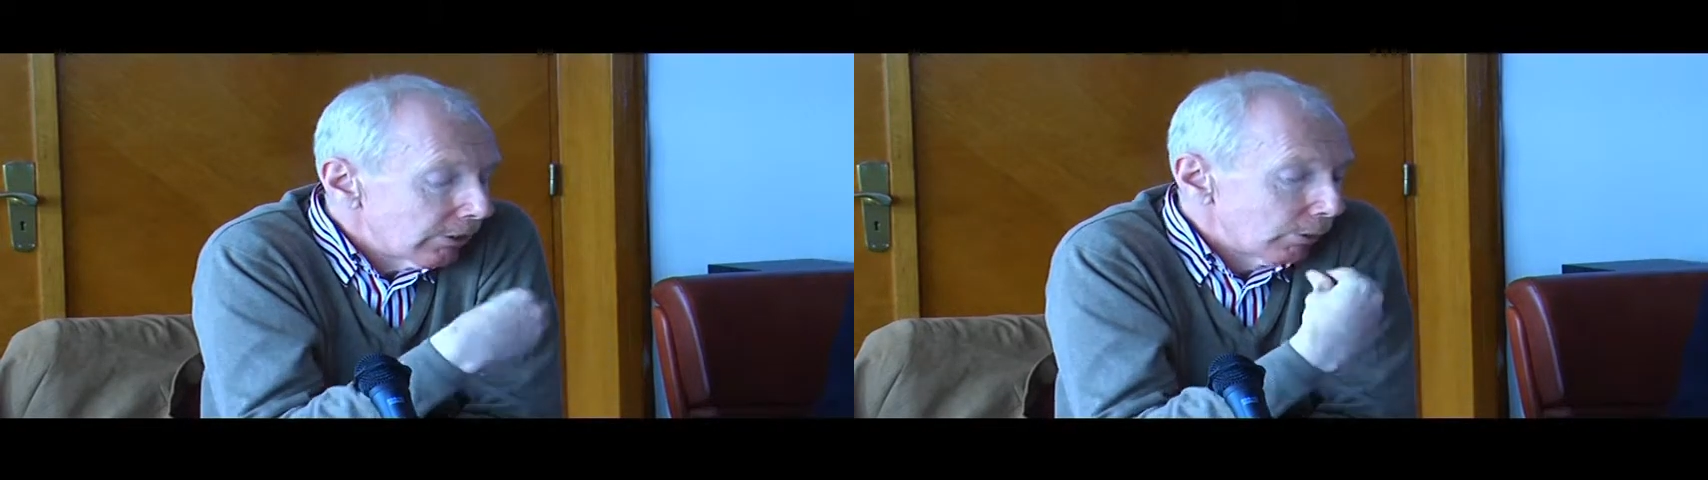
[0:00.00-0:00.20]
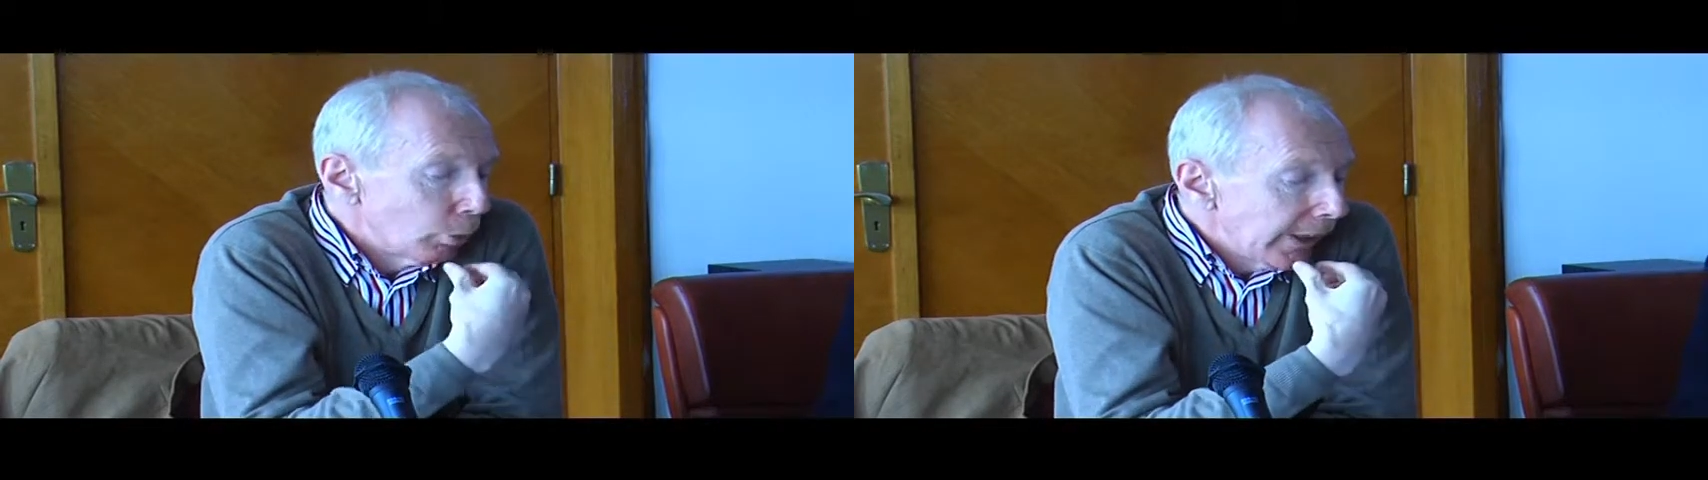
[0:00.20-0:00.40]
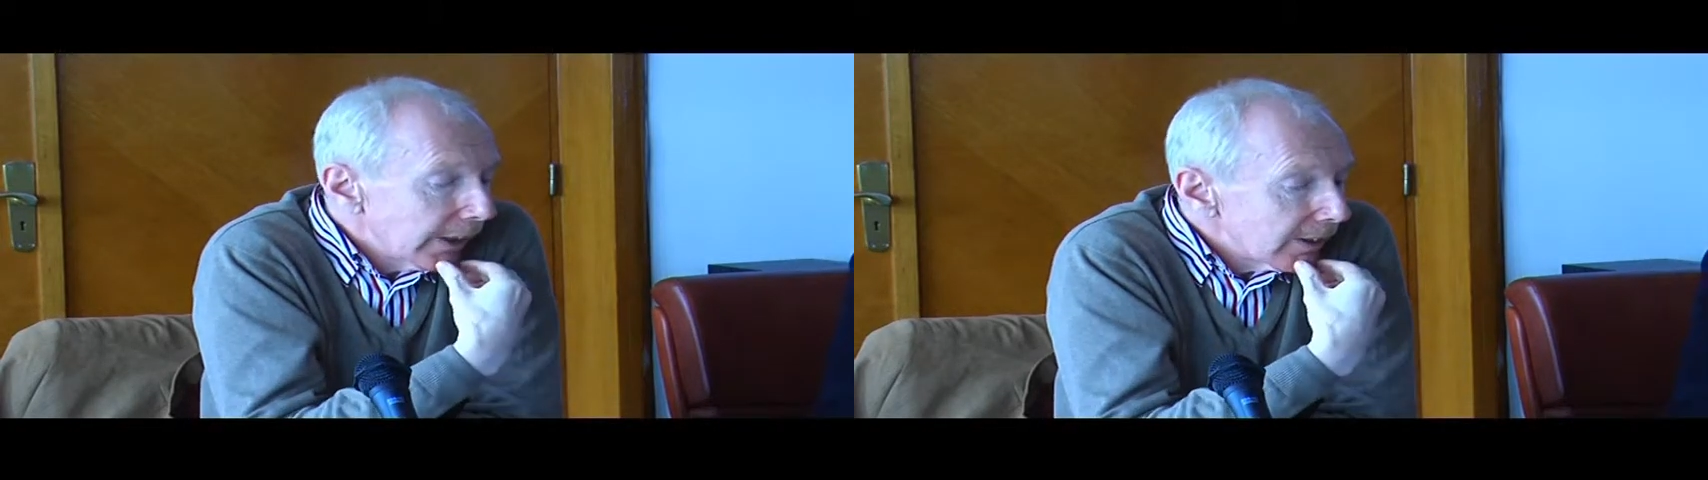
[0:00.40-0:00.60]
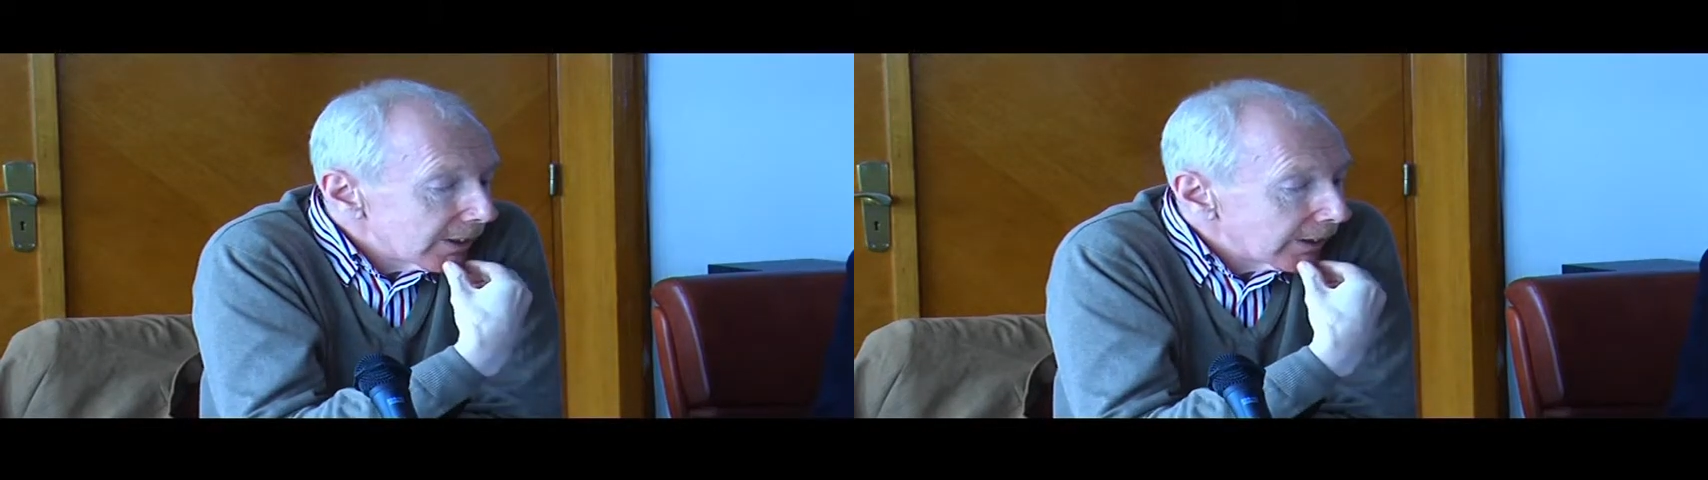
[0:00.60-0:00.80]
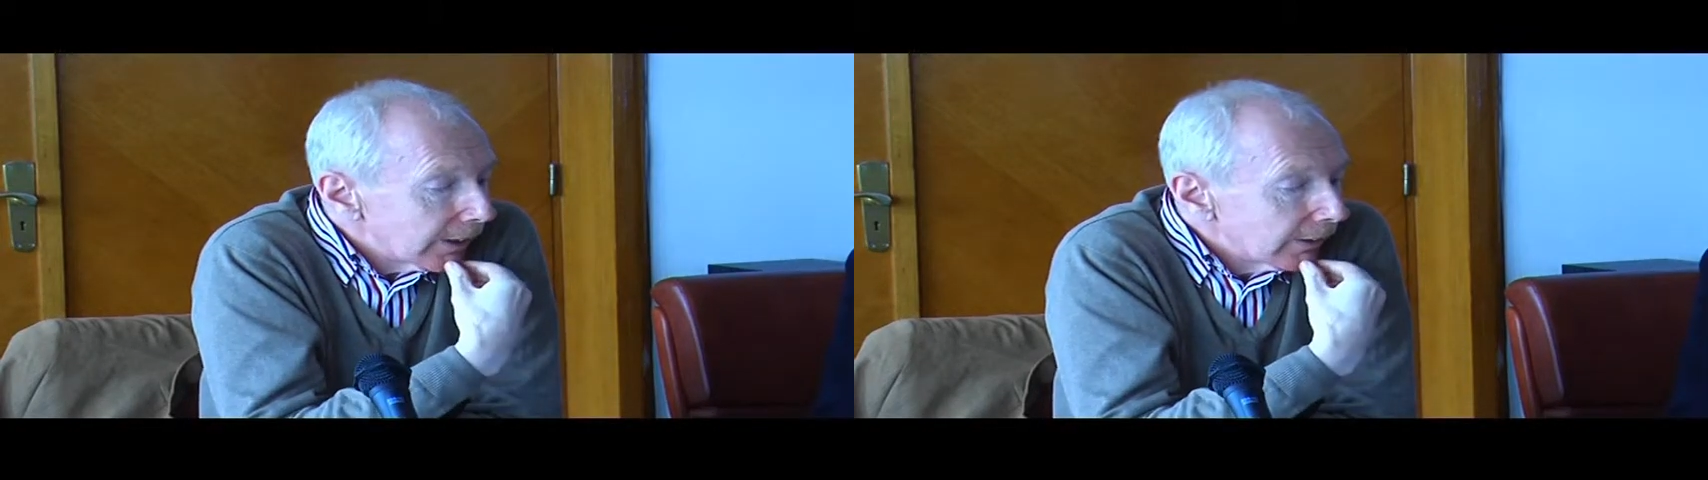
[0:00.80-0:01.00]
weakened
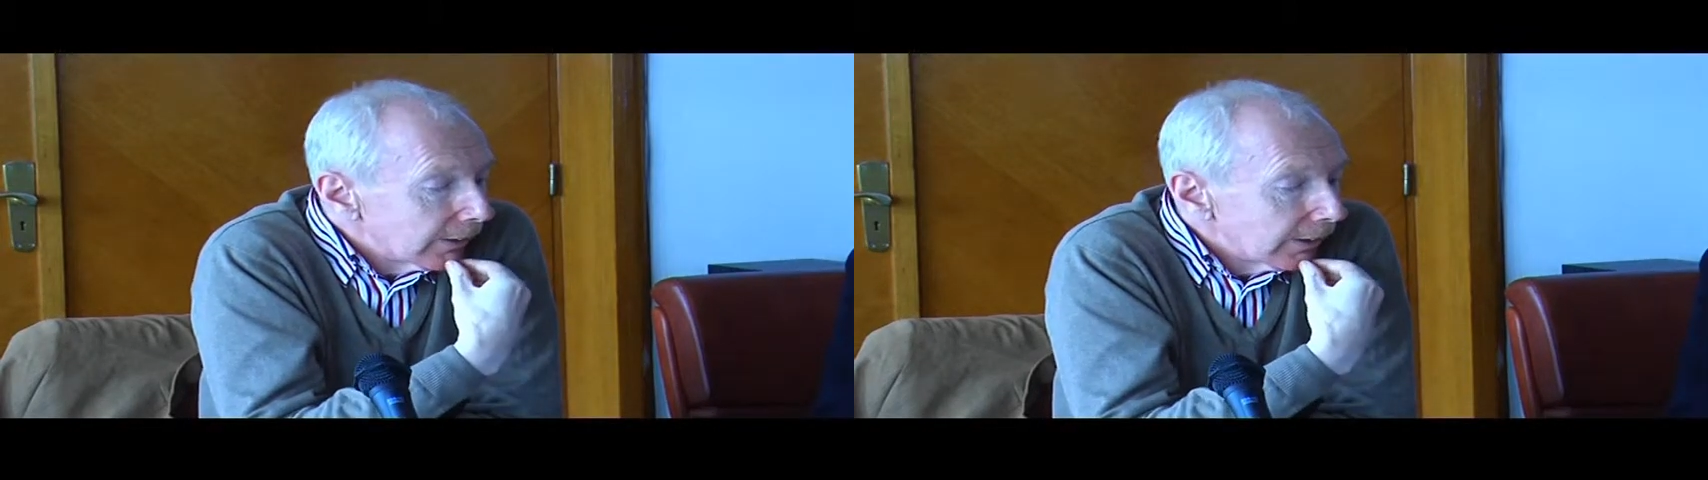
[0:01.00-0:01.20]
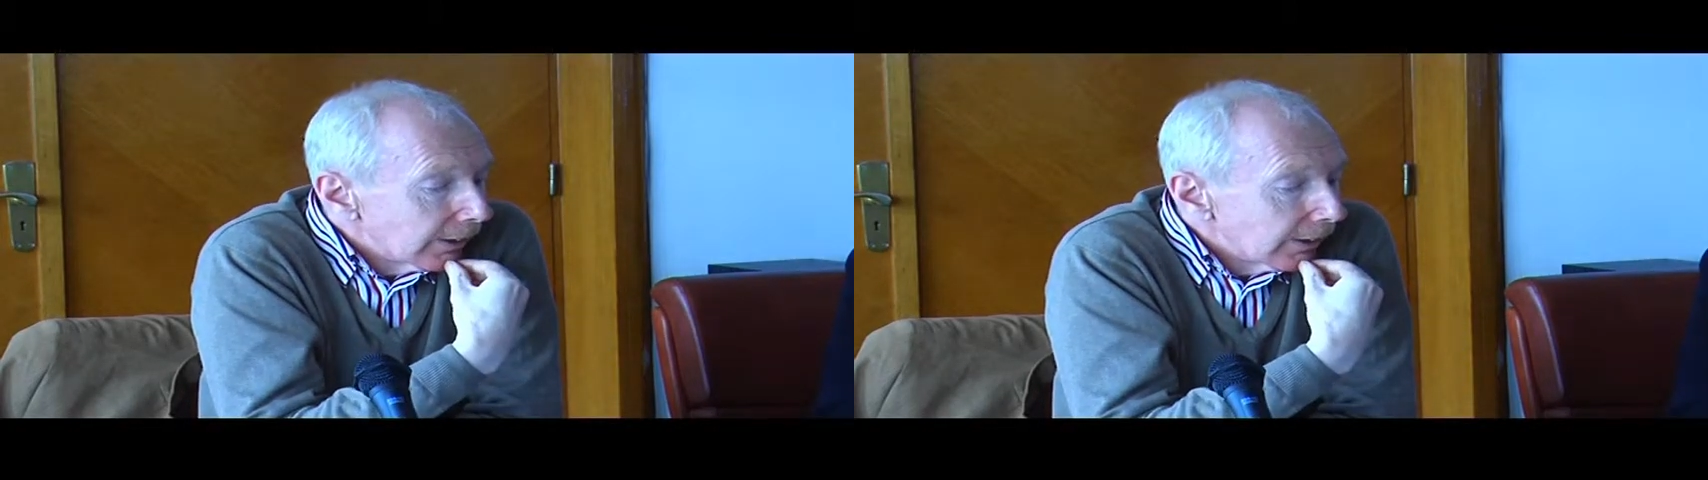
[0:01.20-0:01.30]
still